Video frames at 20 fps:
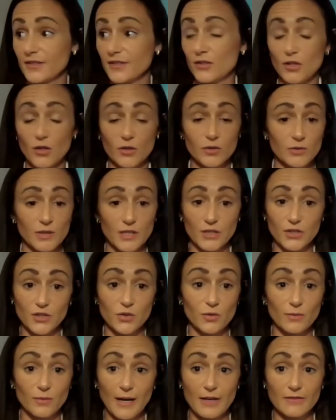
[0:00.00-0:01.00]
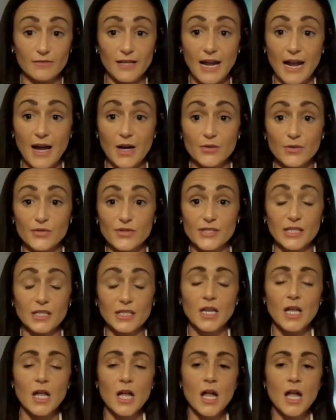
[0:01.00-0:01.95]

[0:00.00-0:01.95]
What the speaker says: you need to around the house. And